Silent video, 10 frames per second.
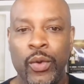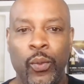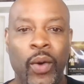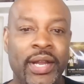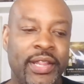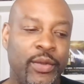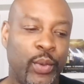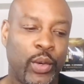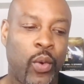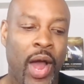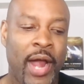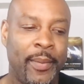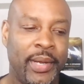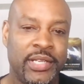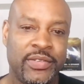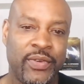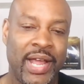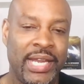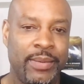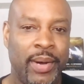one of the requirements for
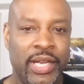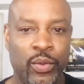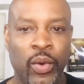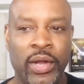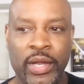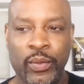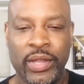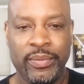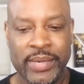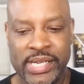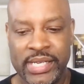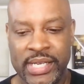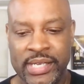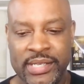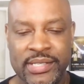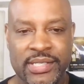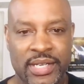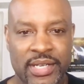anybody working with me is